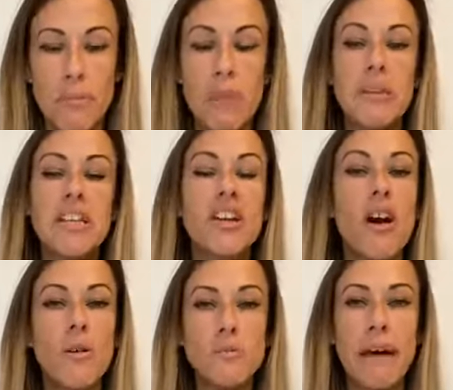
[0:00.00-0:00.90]
people in your
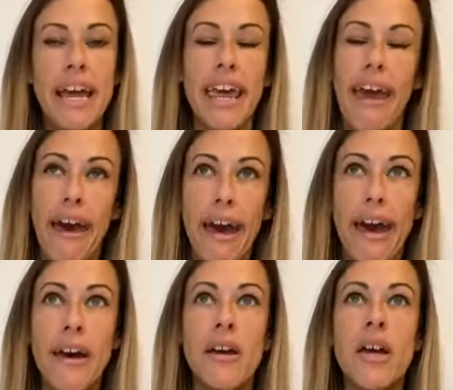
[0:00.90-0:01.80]
cold market
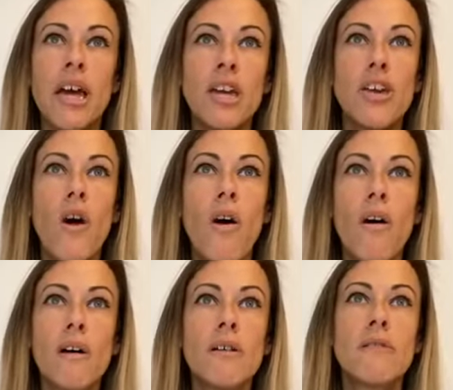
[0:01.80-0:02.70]
are
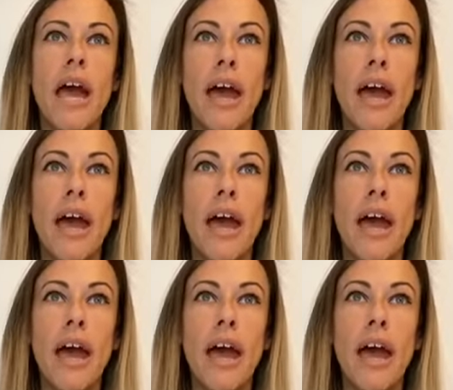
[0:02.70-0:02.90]
your,